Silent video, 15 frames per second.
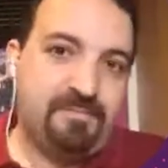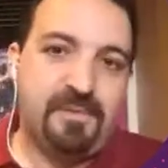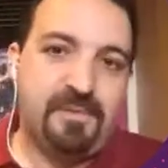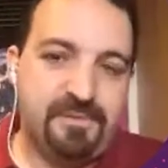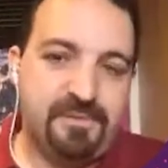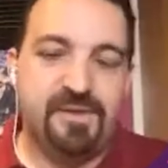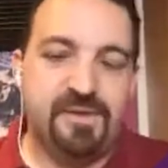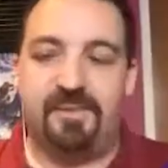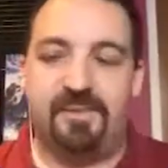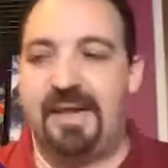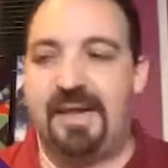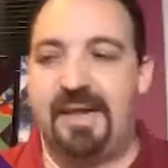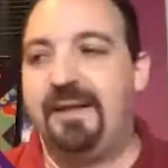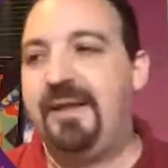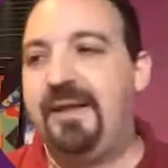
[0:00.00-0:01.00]
or
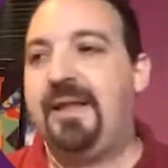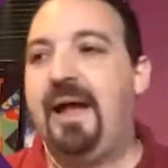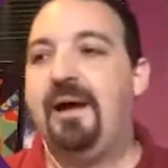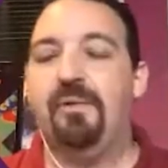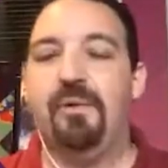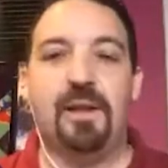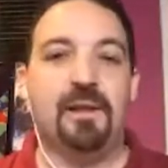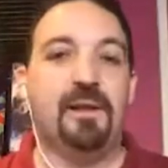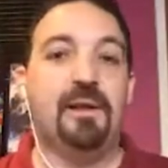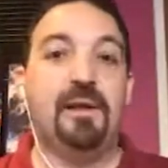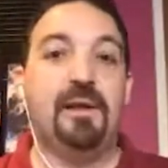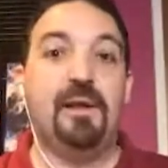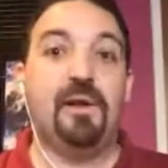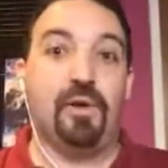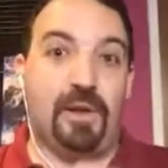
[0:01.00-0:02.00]
maybe for the
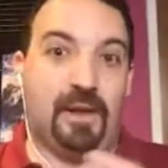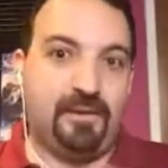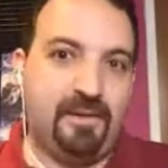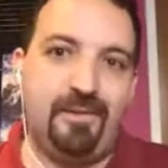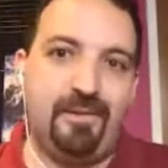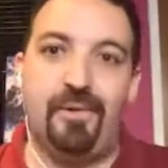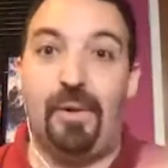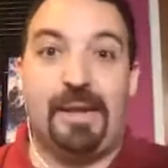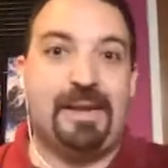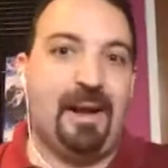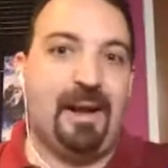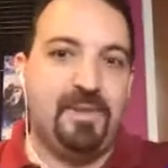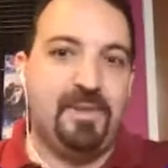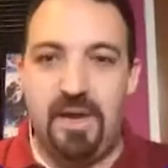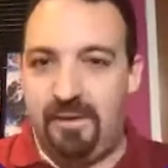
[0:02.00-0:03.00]
bus, depending on where you
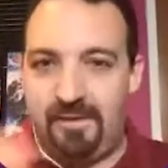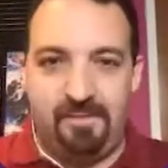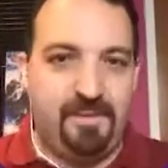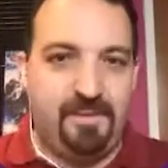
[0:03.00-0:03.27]
are,